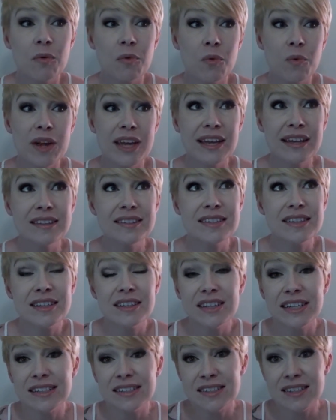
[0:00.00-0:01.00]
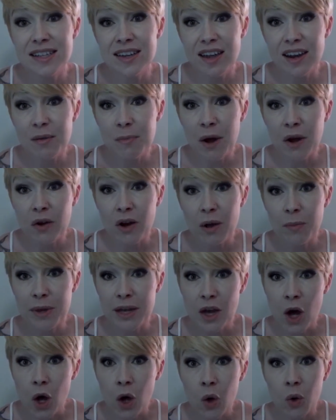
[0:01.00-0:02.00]
Weekends that Clayton's thinking about
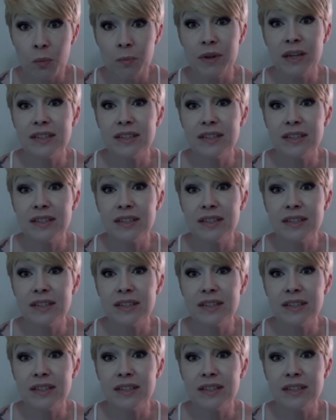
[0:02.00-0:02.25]
coming home,